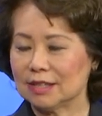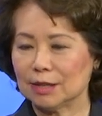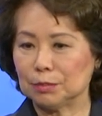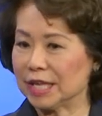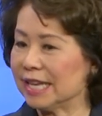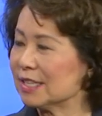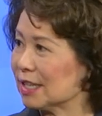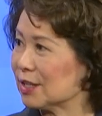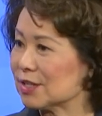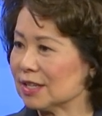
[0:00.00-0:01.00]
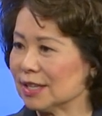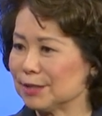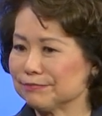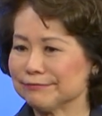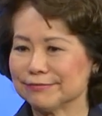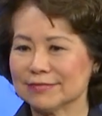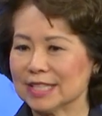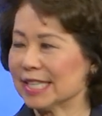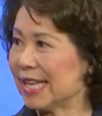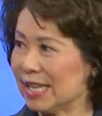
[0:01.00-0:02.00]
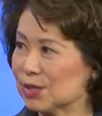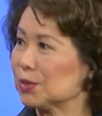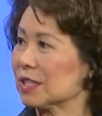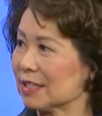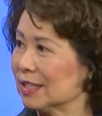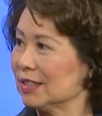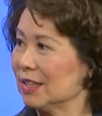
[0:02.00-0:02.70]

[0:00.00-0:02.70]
uh, Blaine does um, like casework.